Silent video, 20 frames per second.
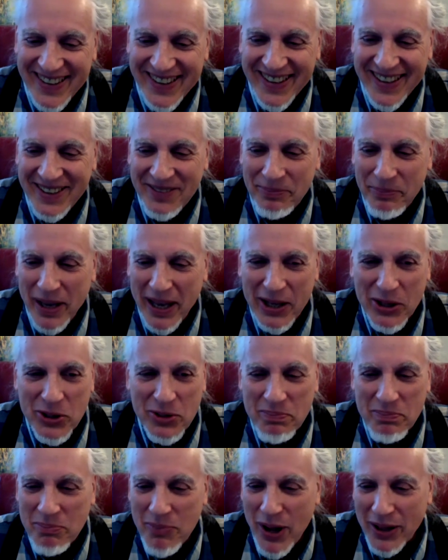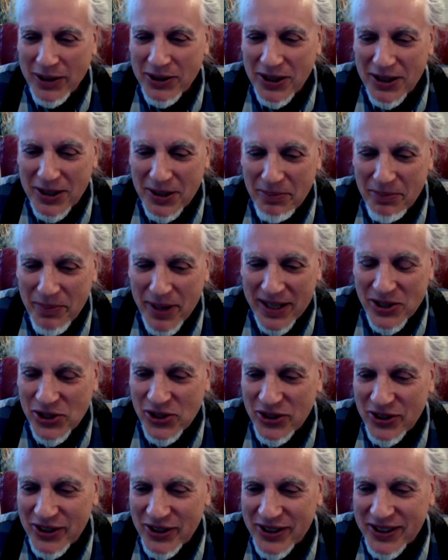and may your
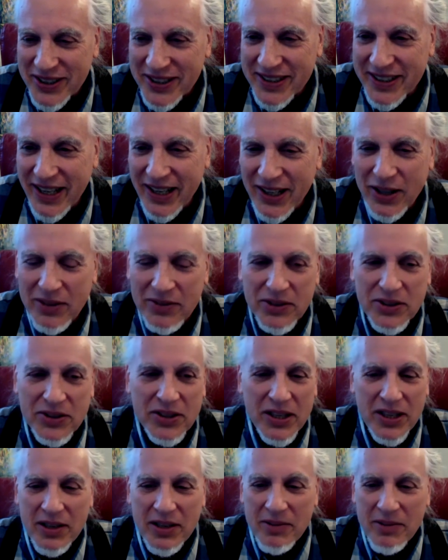multidimensional selves